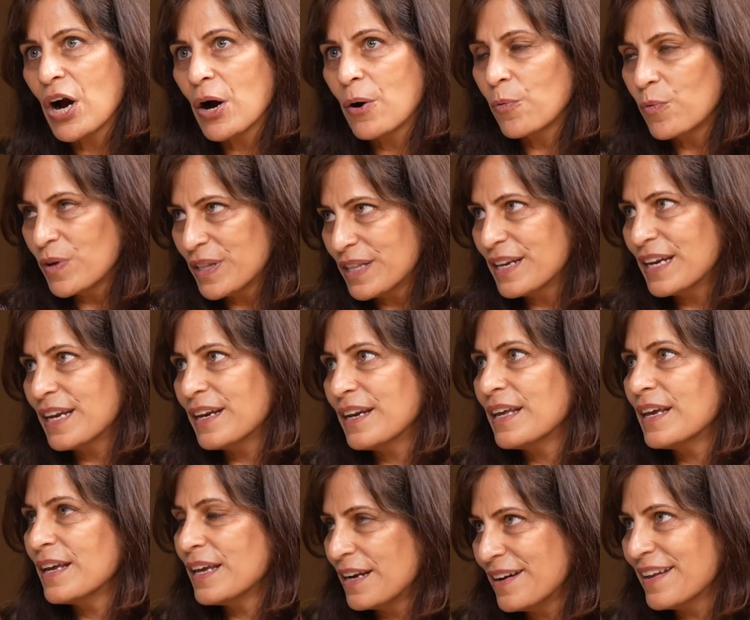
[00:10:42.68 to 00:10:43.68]
within
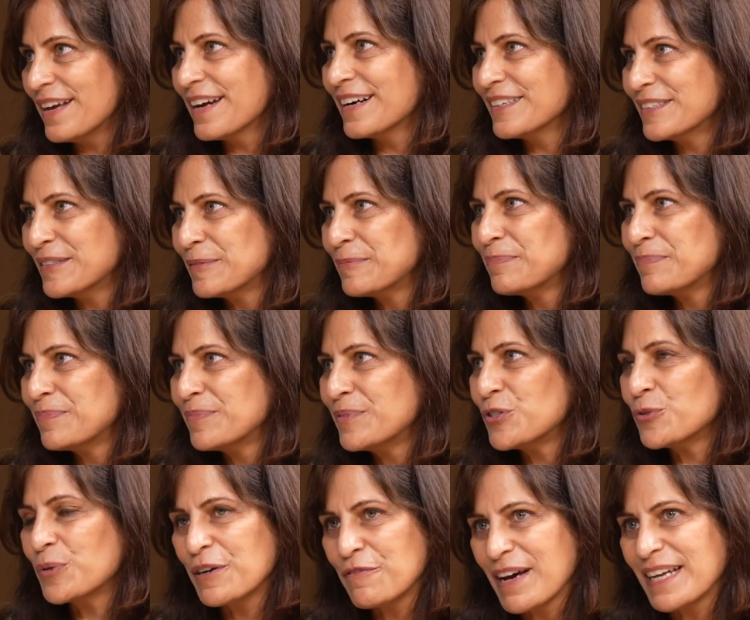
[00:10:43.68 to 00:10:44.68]
India
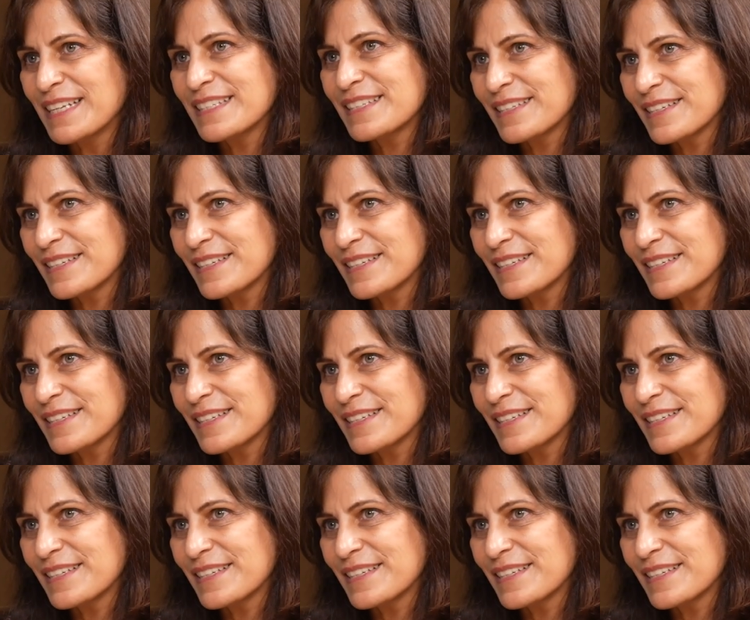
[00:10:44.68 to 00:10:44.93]
to advance